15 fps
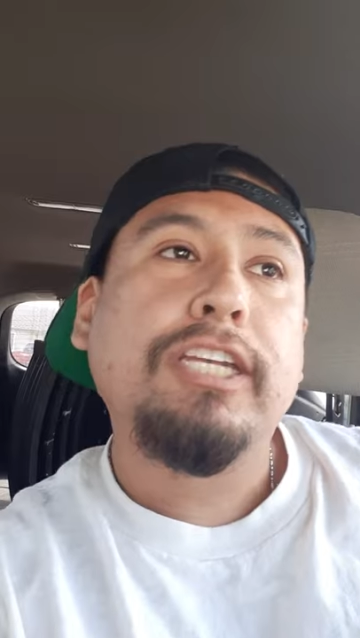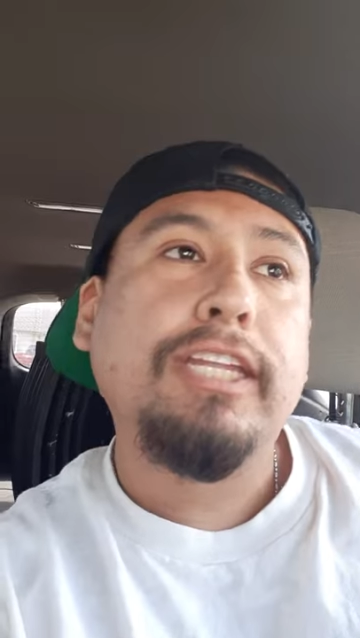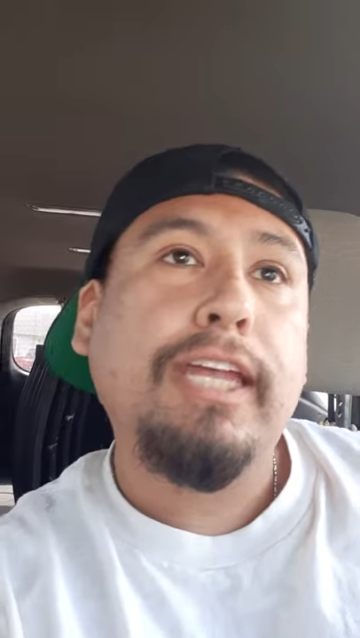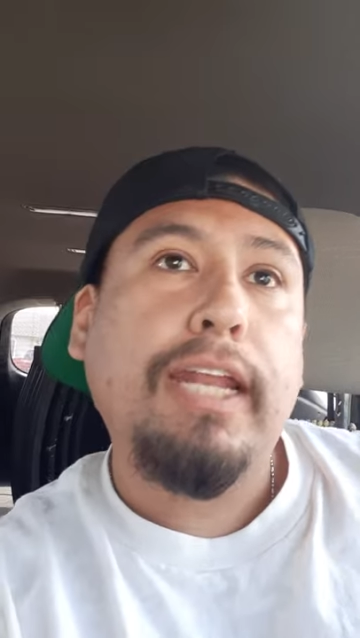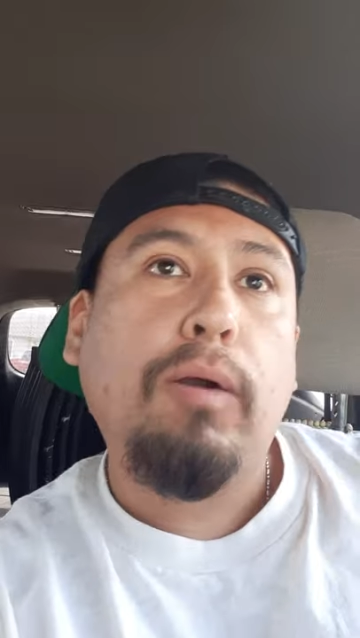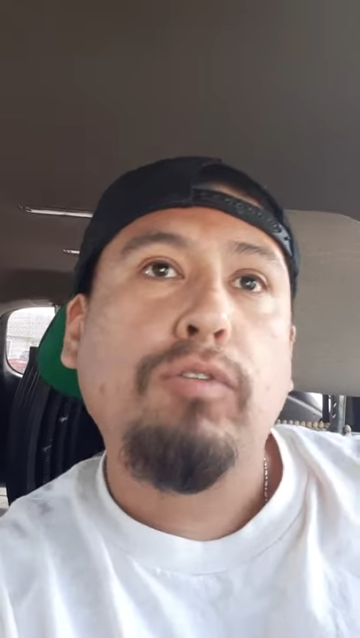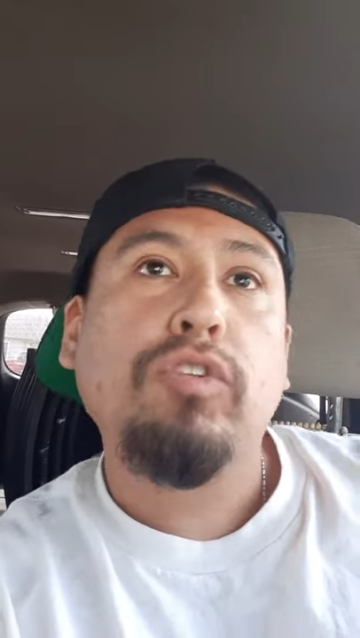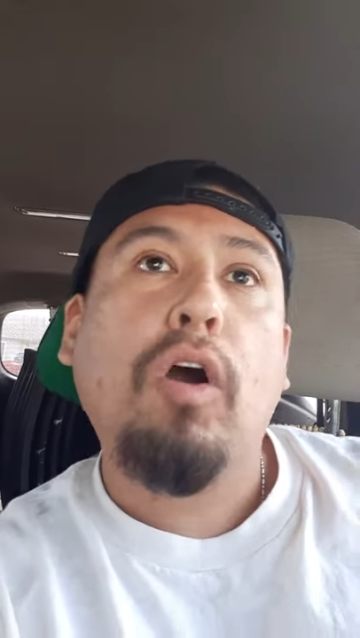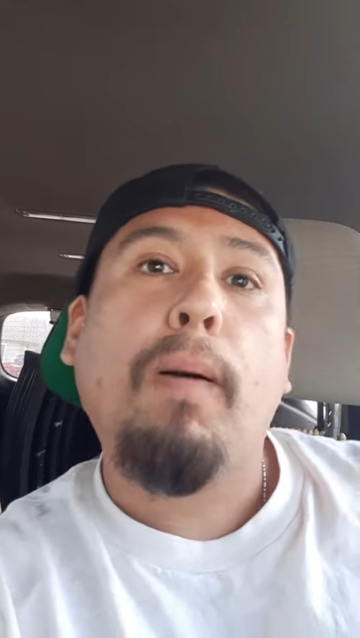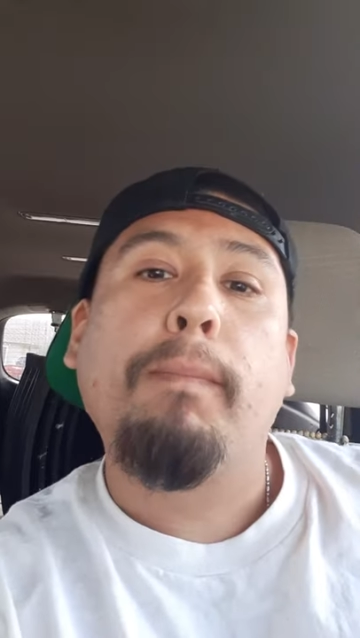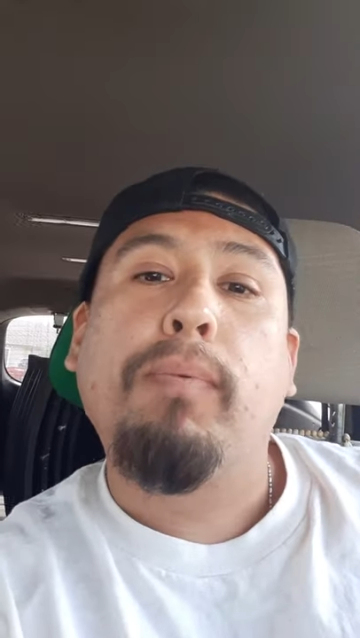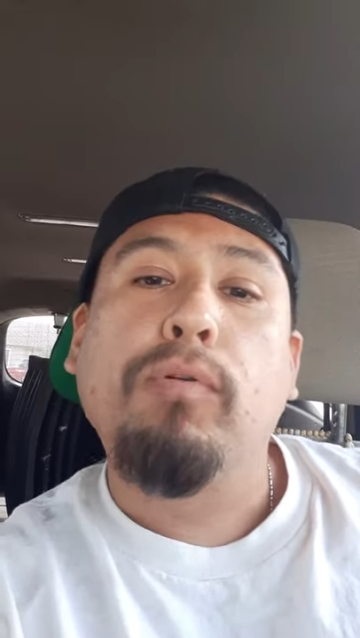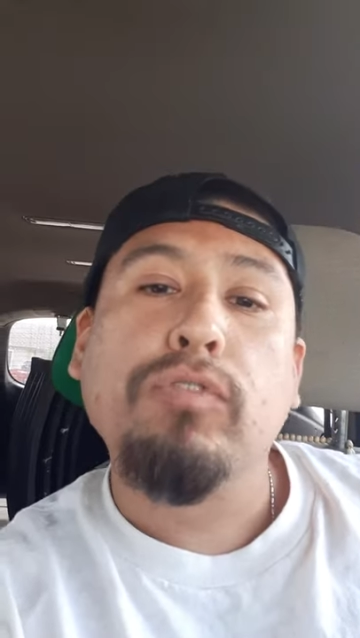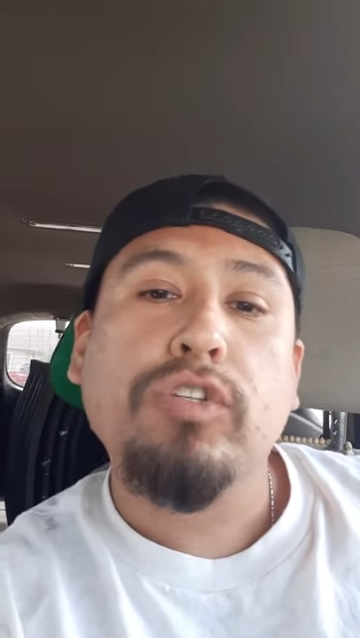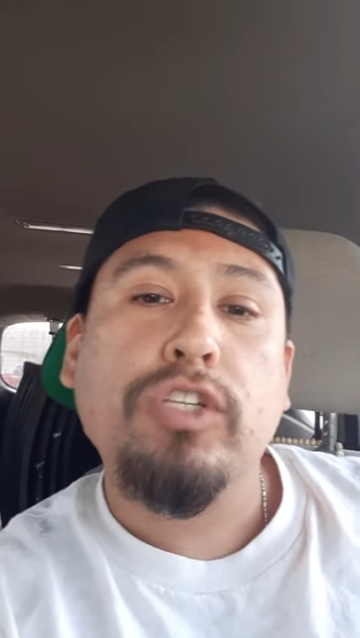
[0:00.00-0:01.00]
that it was all
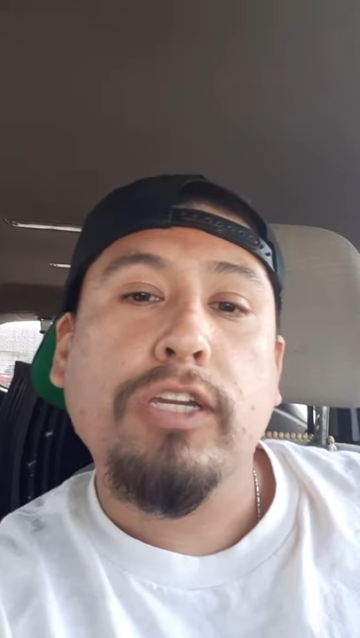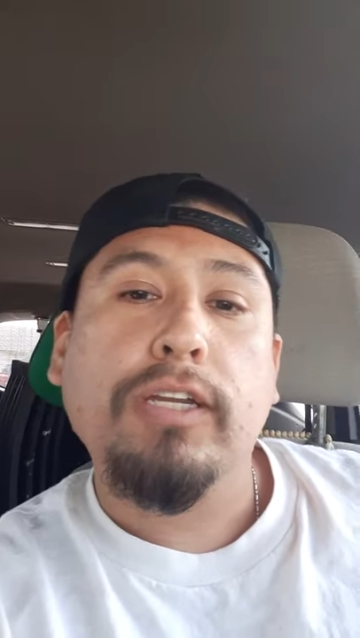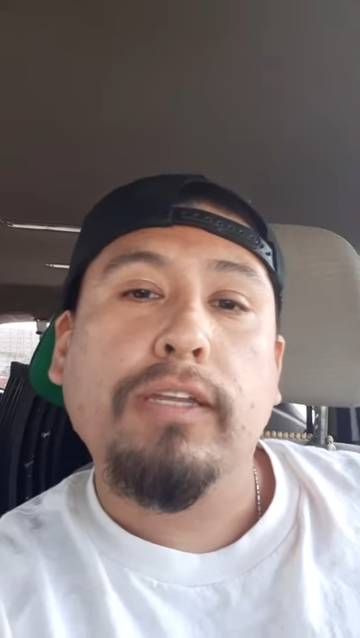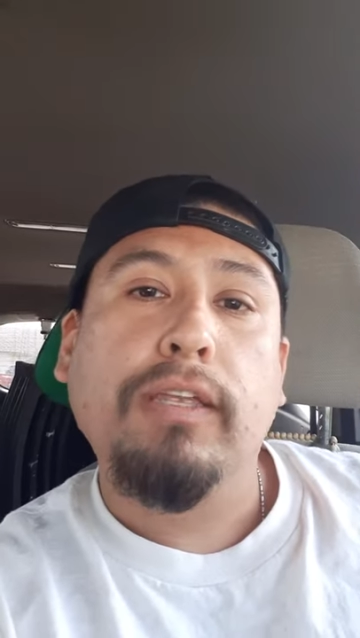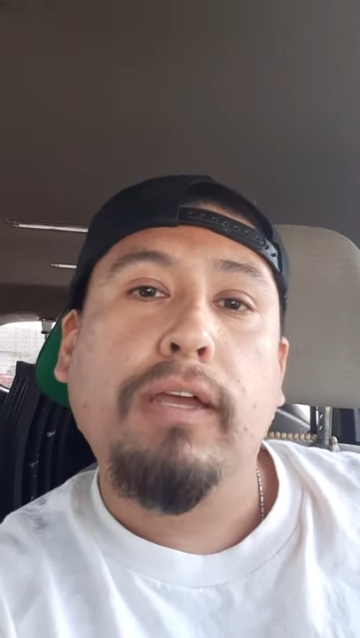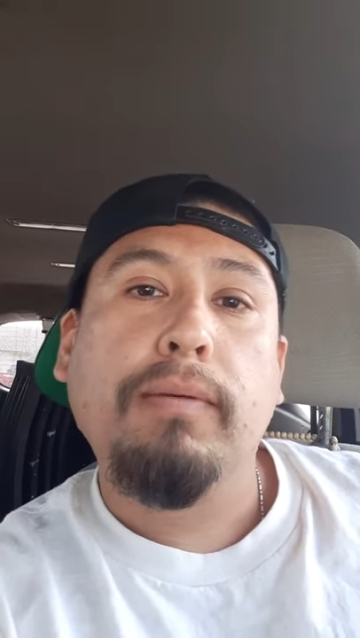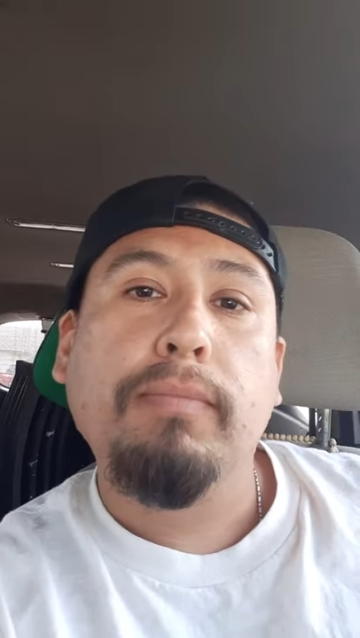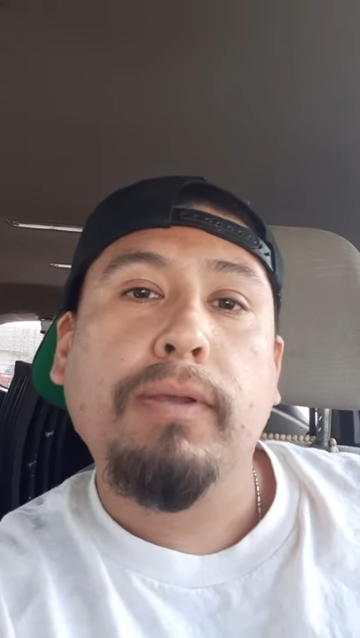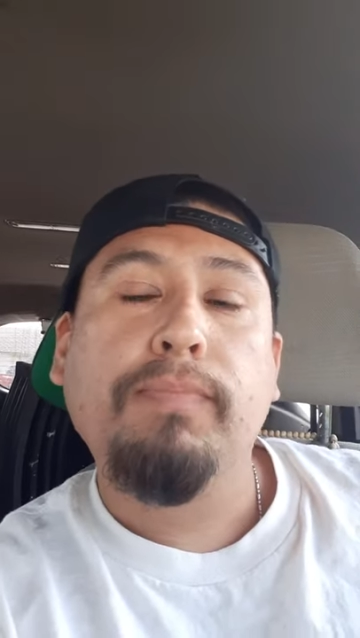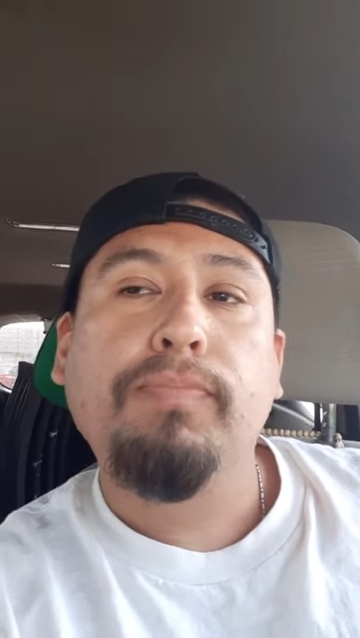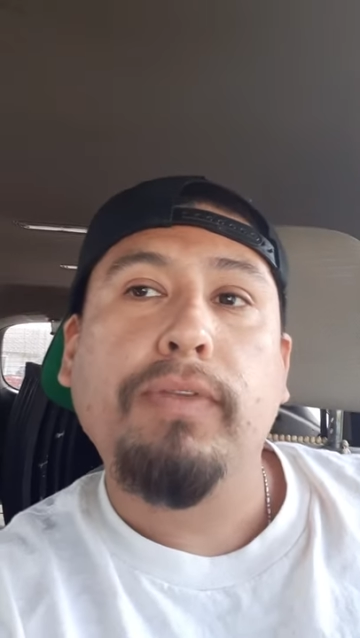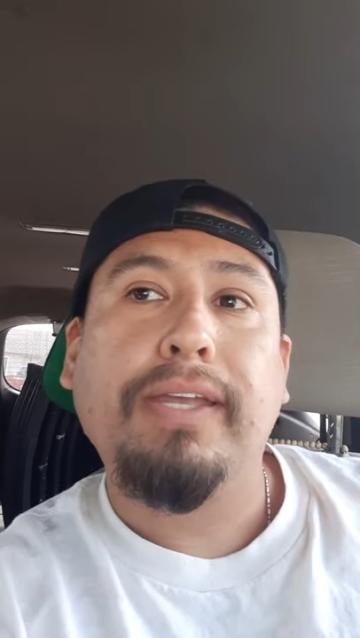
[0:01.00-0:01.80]
bullshit, you know what I mean?